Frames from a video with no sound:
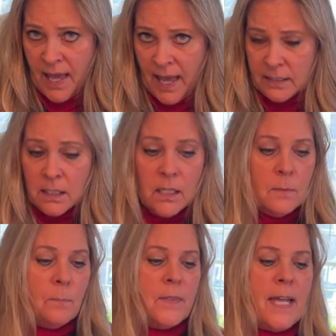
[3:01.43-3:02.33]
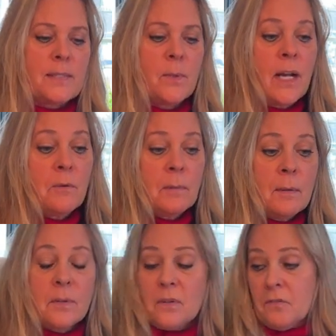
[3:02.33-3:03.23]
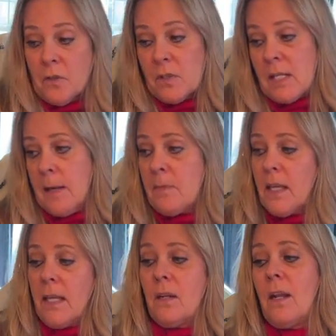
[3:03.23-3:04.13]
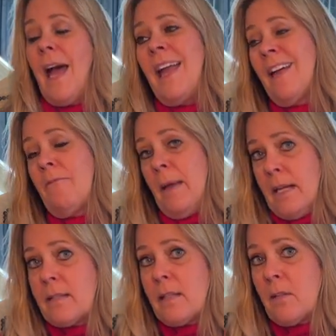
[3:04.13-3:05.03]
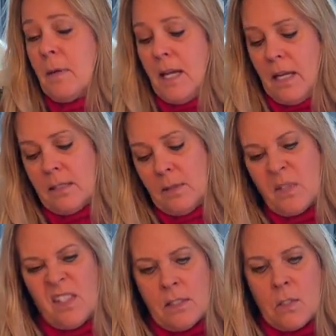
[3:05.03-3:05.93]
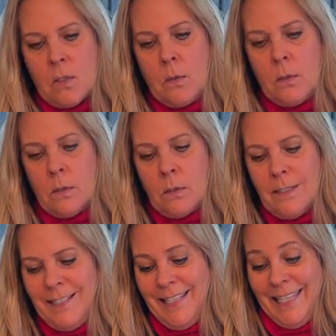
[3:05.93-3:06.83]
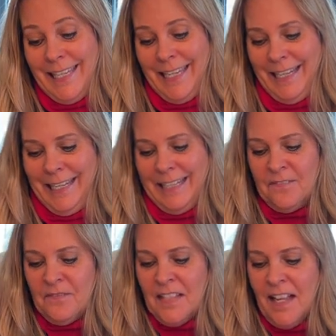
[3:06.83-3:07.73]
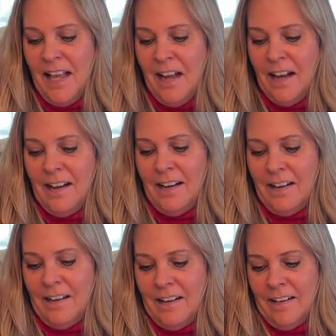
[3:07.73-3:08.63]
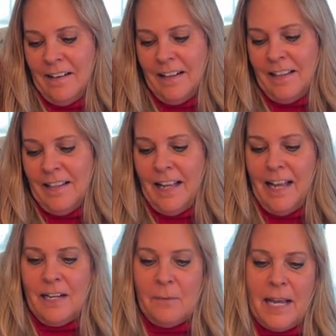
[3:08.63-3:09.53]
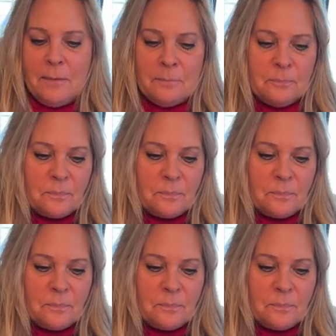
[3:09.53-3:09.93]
that. But that's when I remember the first time thinking, I have bags under my eyes. I was like 2. Oh, anyway.